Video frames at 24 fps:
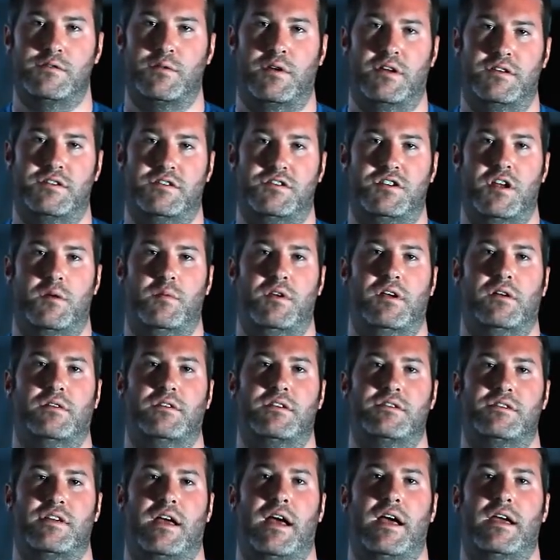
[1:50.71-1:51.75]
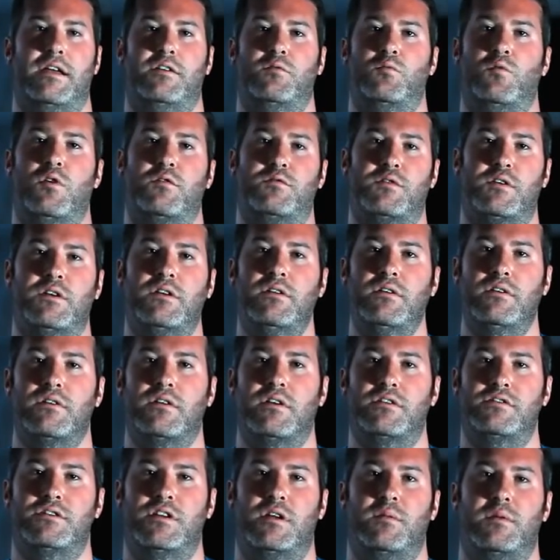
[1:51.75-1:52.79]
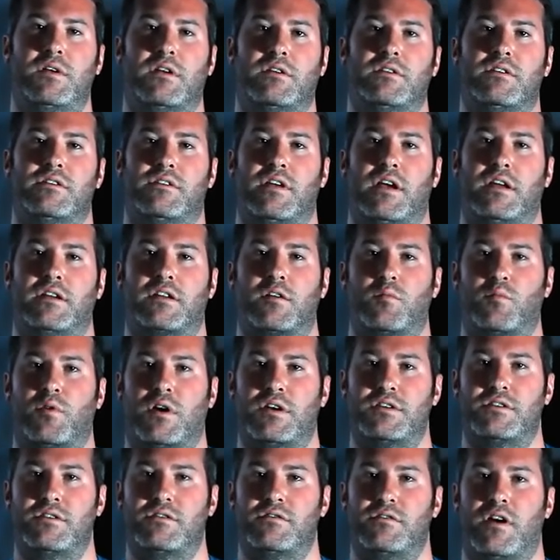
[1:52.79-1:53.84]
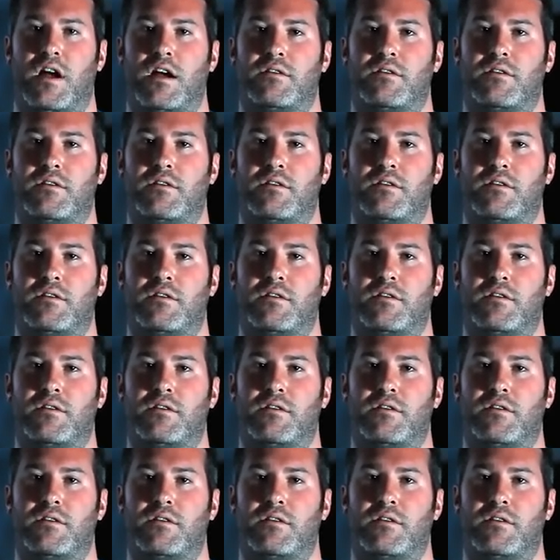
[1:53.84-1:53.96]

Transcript: So it has a JBL designed woofer, a JBL designed compression